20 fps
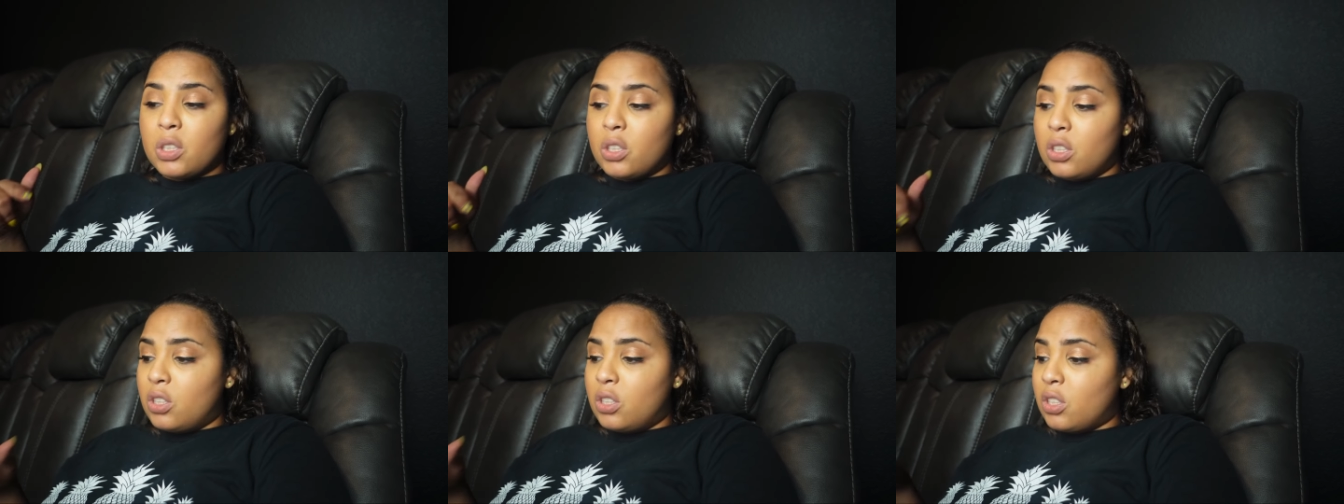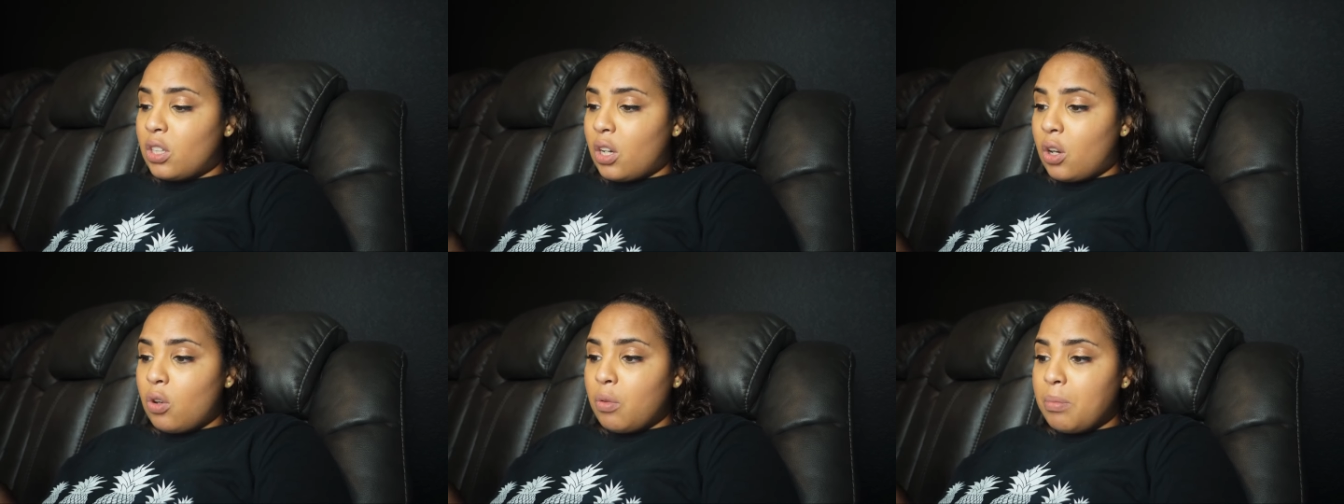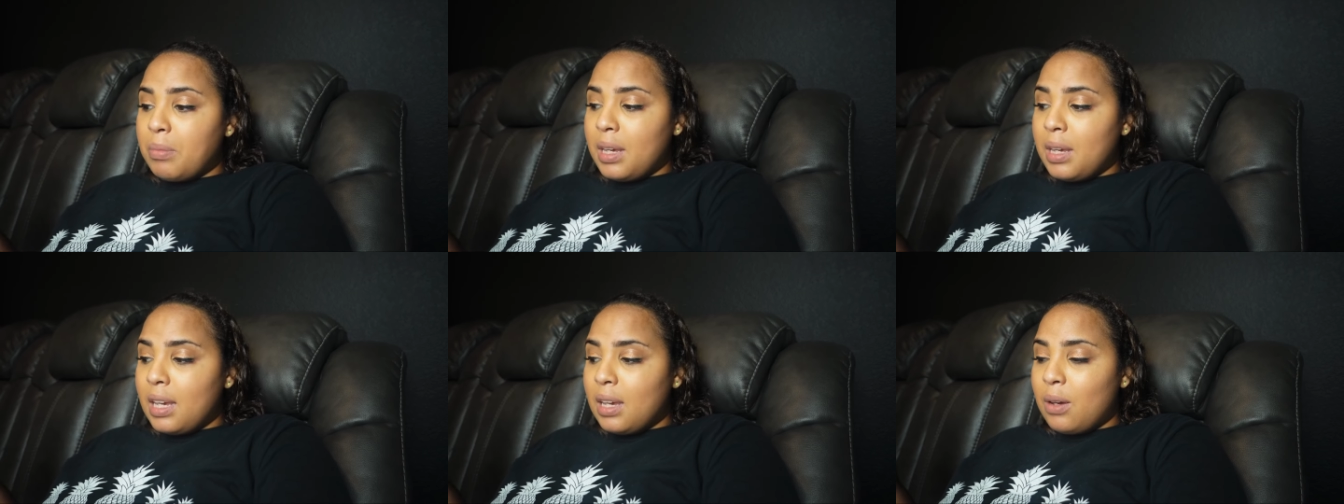She
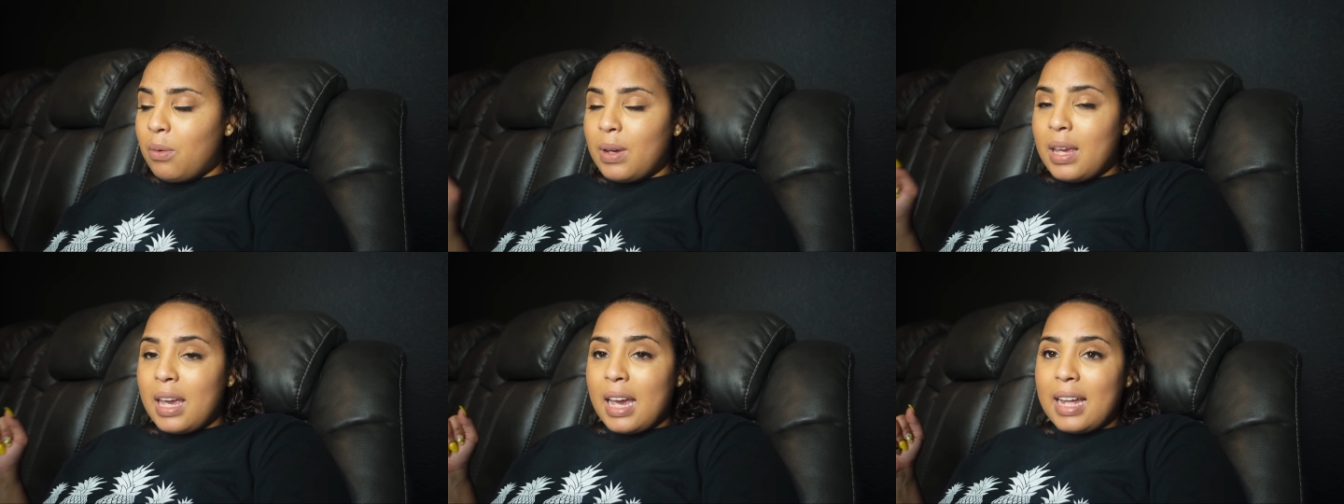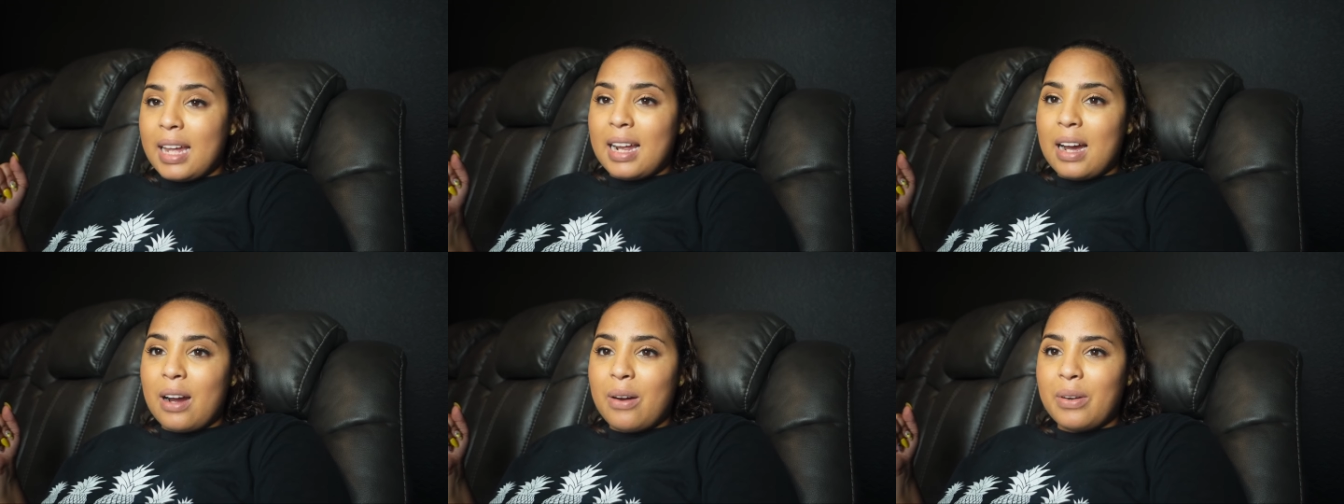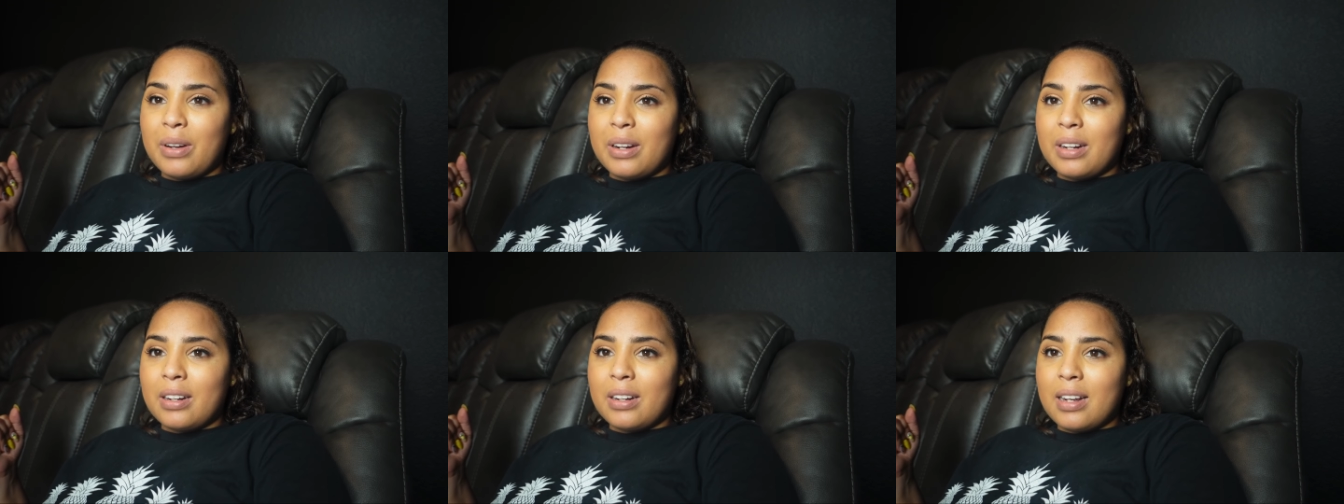showed me, we had
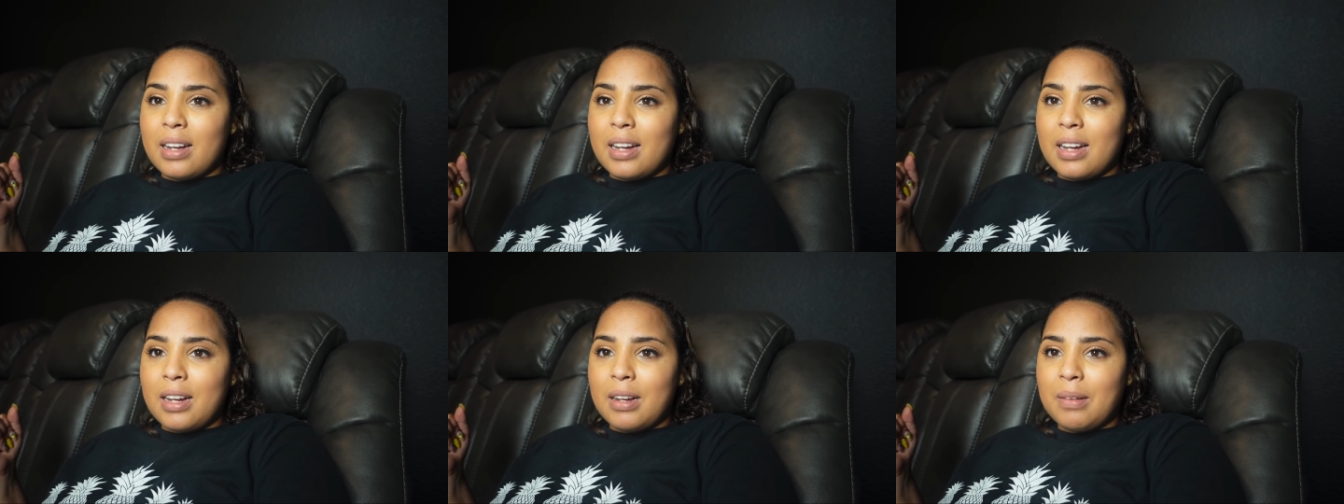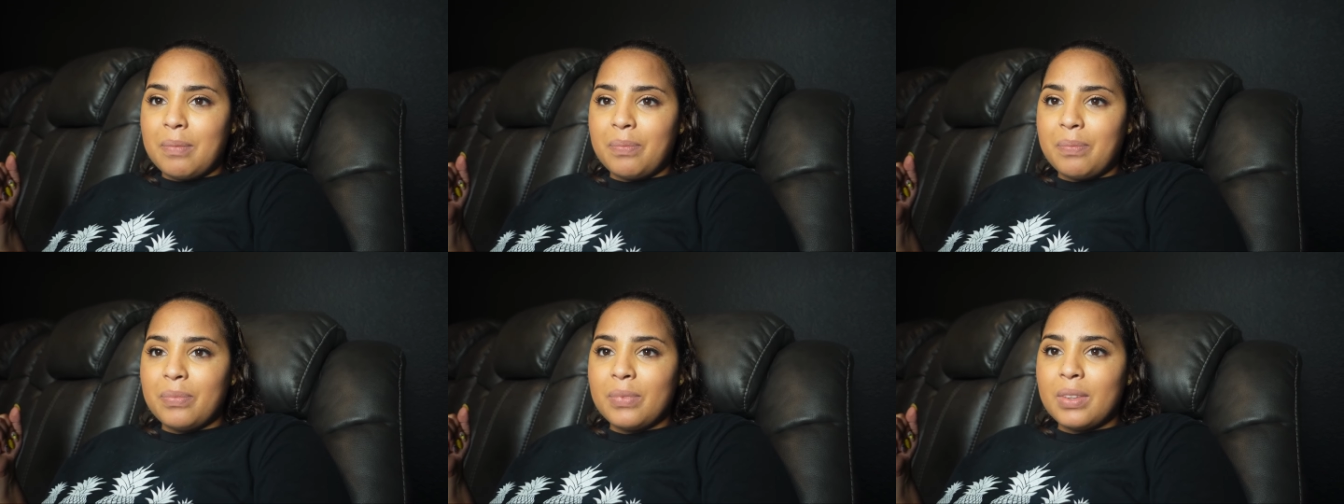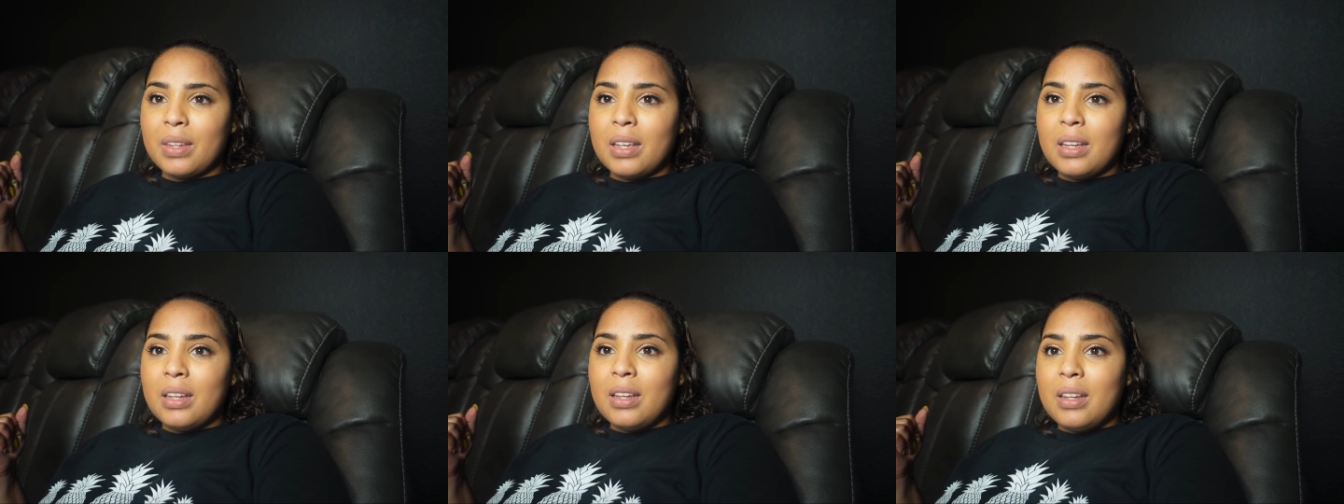our, um,
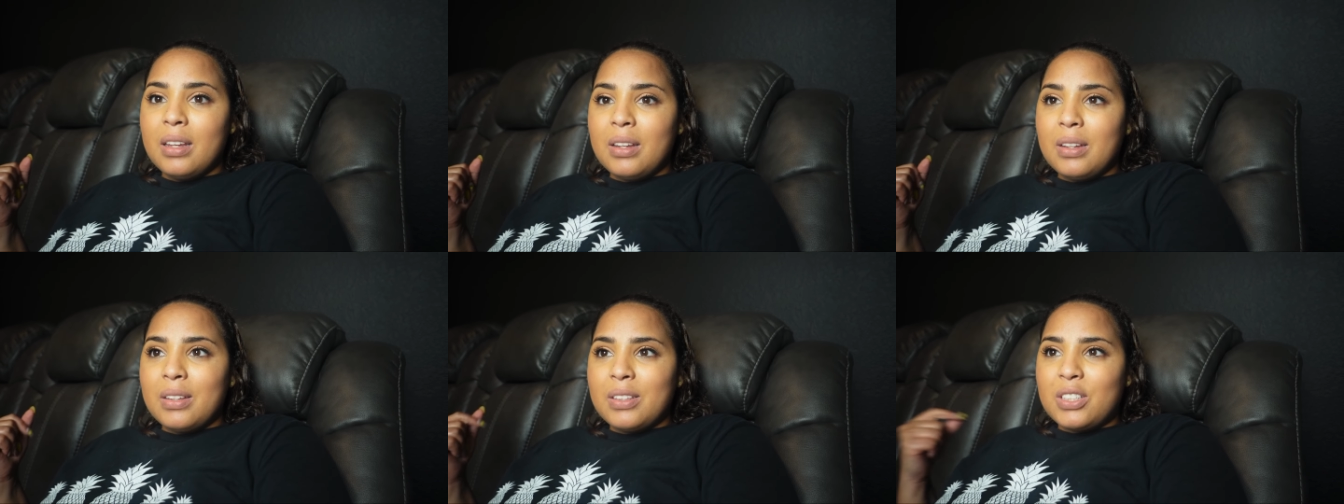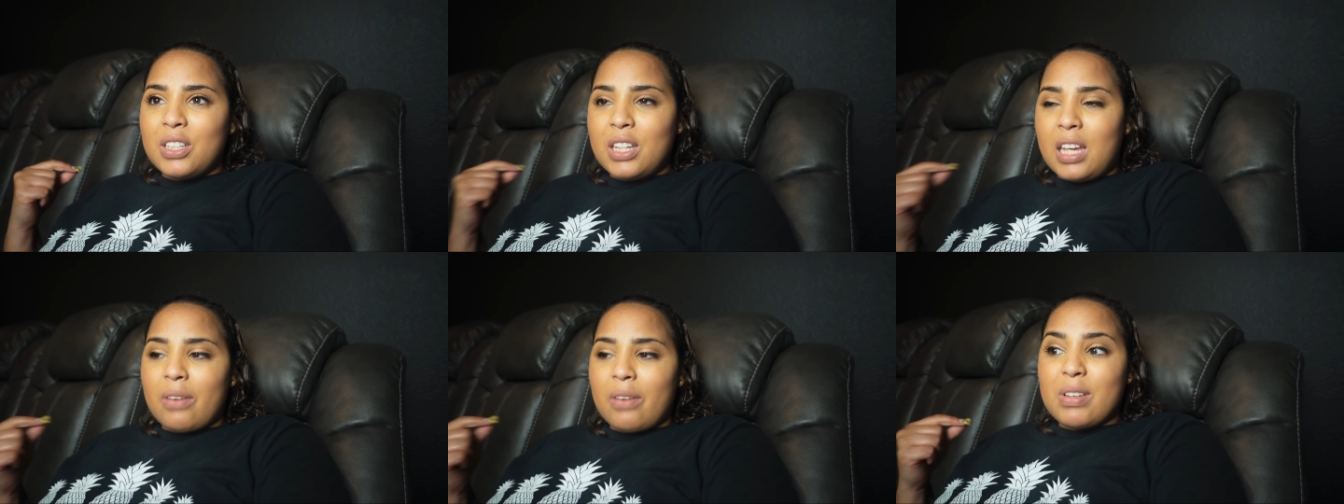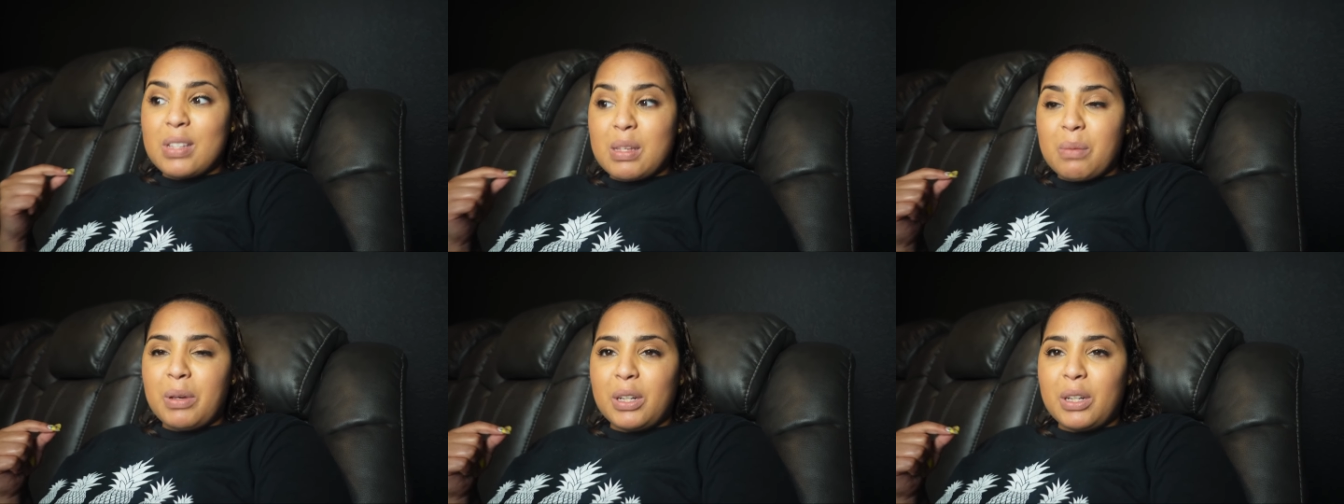she gave